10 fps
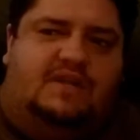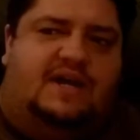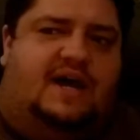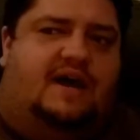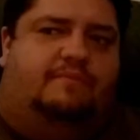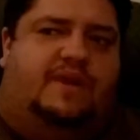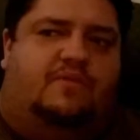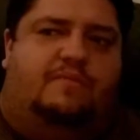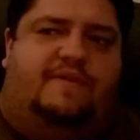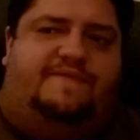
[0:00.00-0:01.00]
nah, I'm here
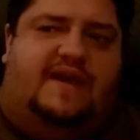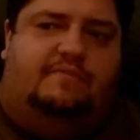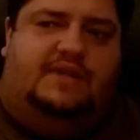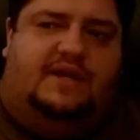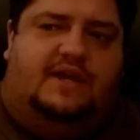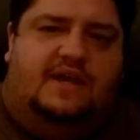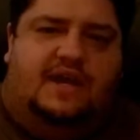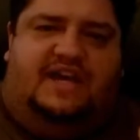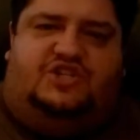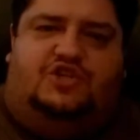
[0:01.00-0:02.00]
with my family.
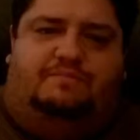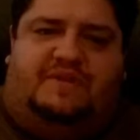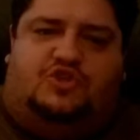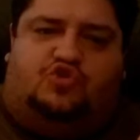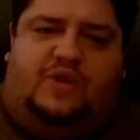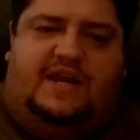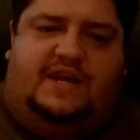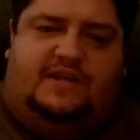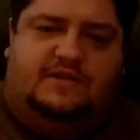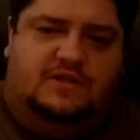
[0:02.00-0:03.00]
I should be
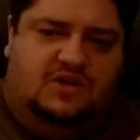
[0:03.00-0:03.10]
training.